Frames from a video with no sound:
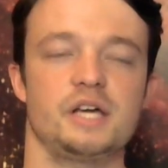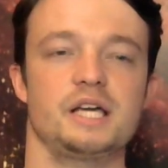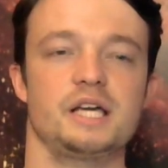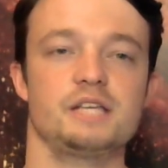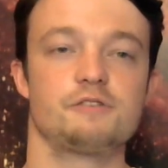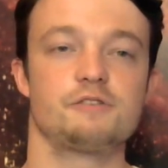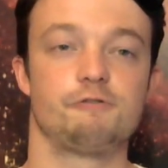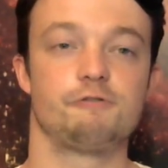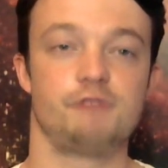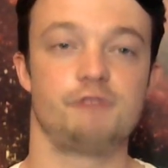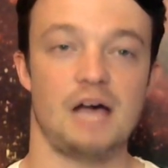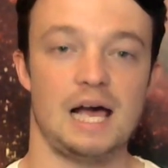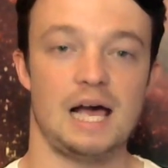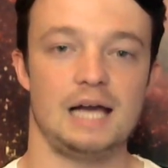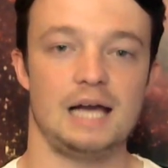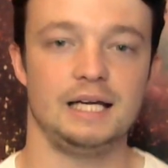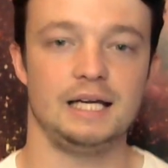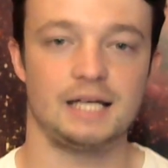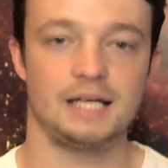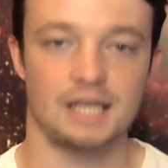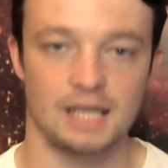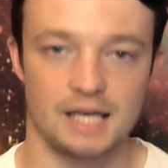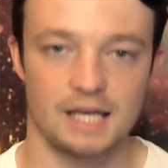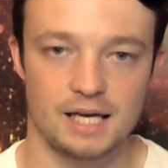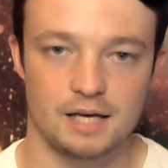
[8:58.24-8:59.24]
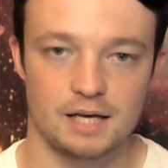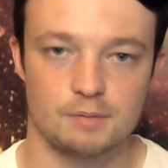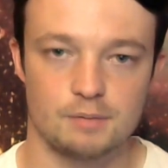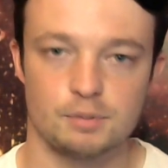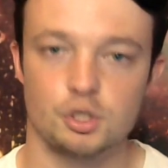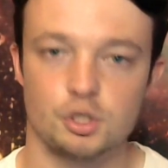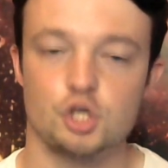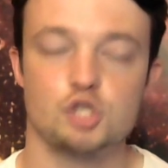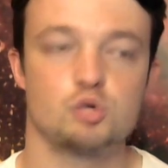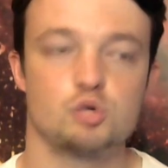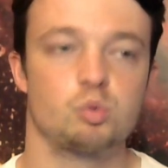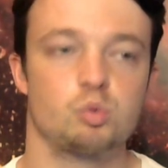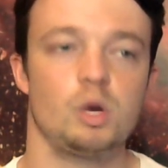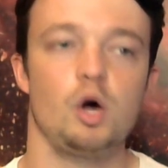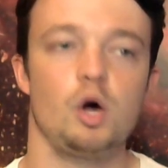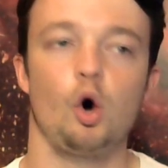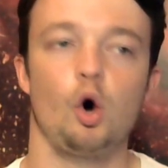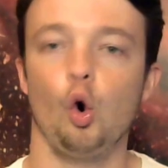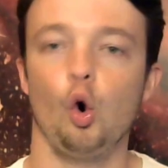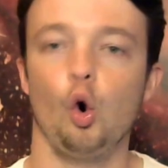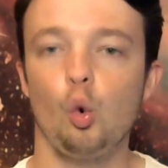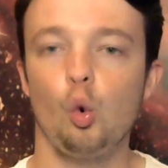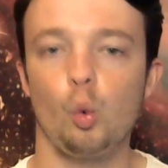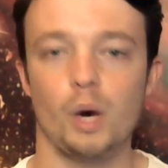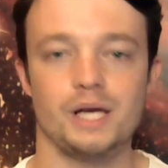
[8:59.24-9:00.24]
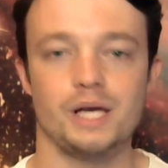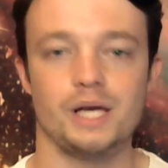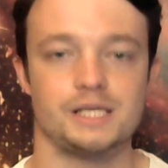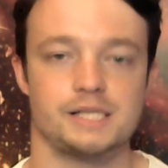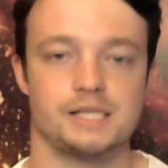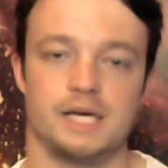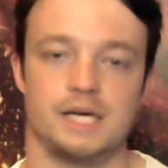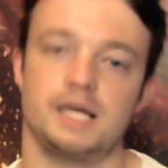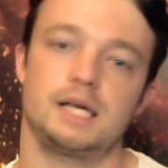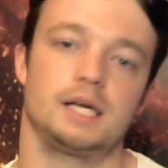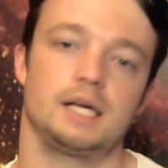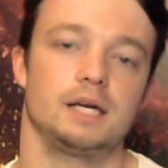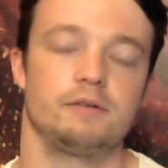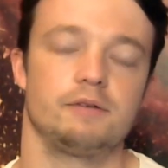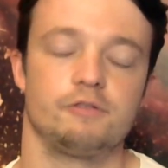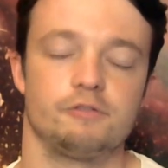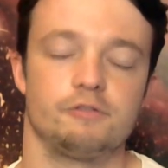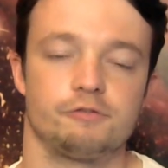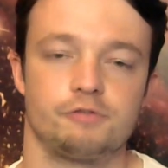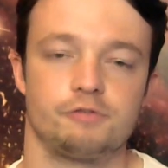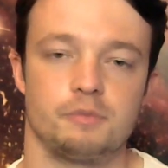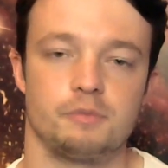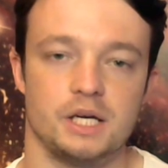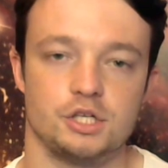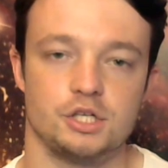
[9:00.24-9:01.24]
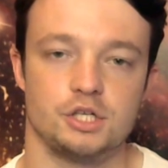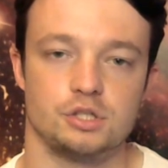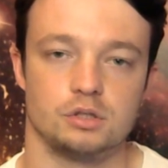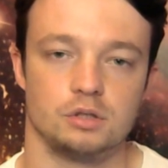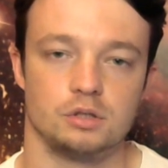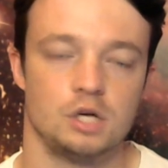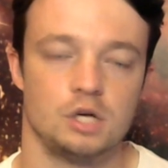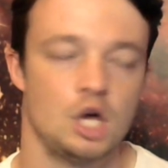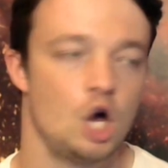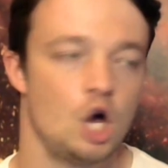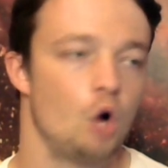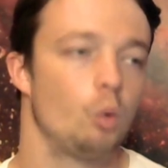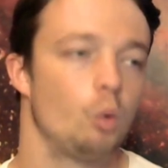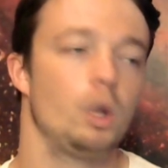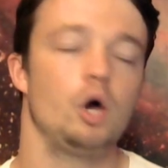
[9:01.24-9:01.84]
I think, is fairly clear because we're always taking in information.